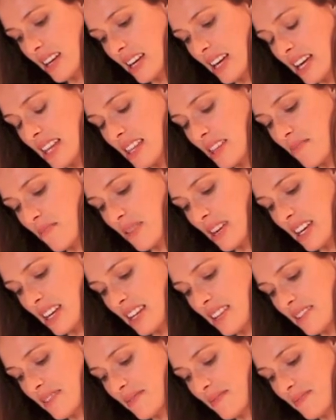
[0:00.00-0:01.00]
in the
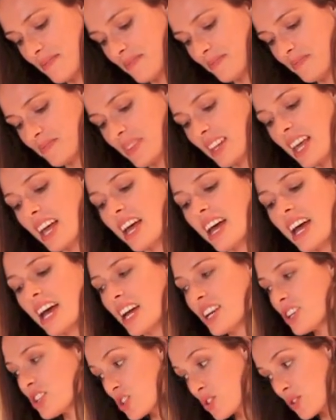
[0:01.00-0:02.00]
bin.
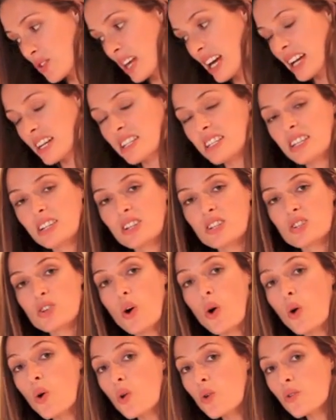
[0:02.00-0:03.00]
And you do that until it's
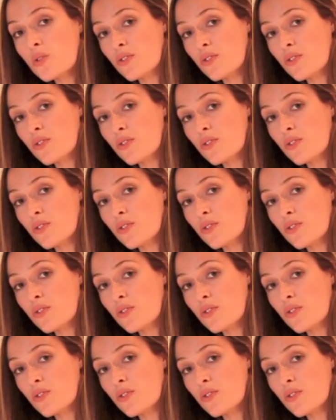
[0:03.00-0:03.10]
all